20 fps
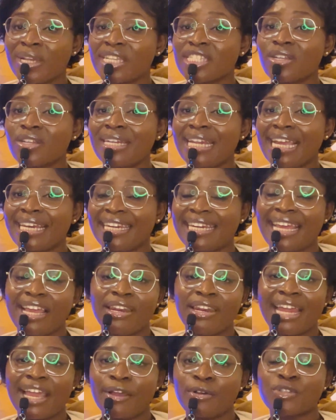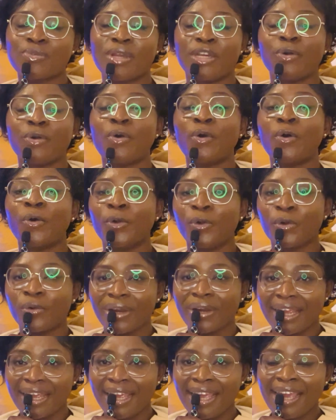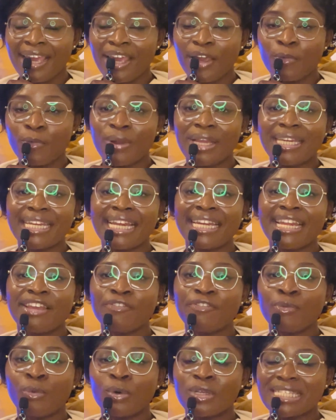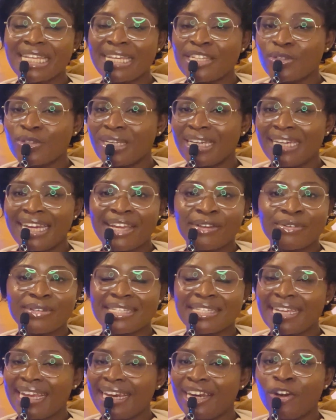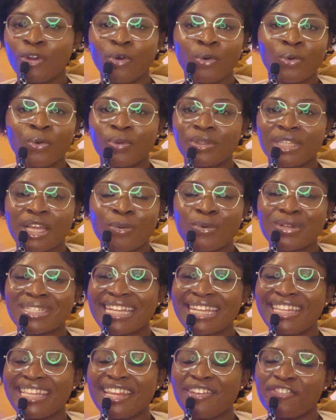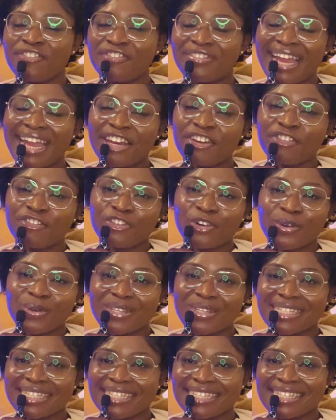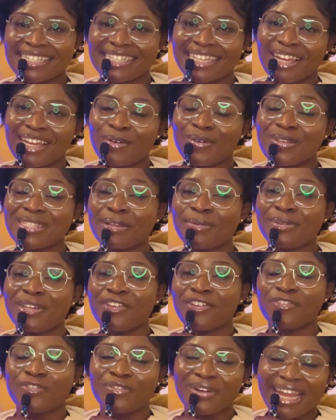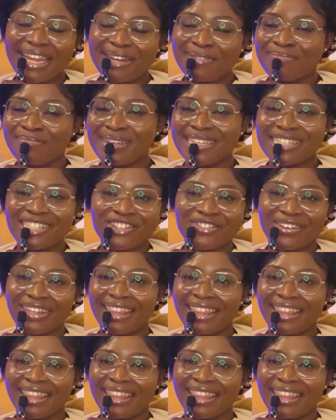it's not like the lions were not hungry when Daniel was into the lion's den. No, there was a divine force. There was a divine mystery